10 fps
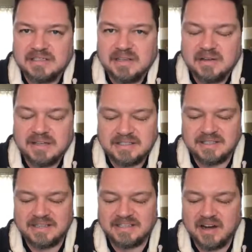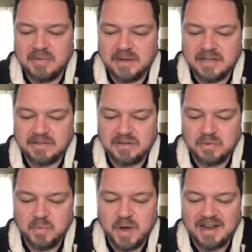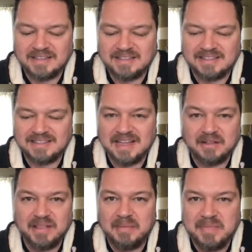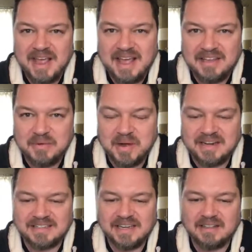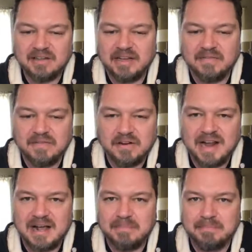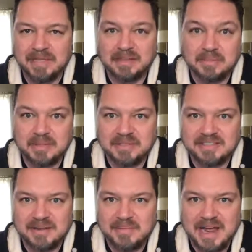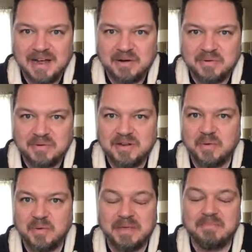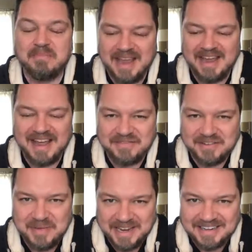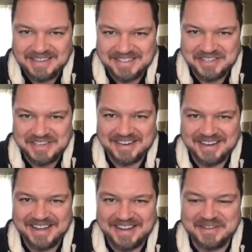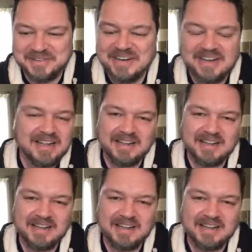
So it's hard because you want to tell them that. You want to say, look, if you're not billable somehow, we may have to make a decision to cut you.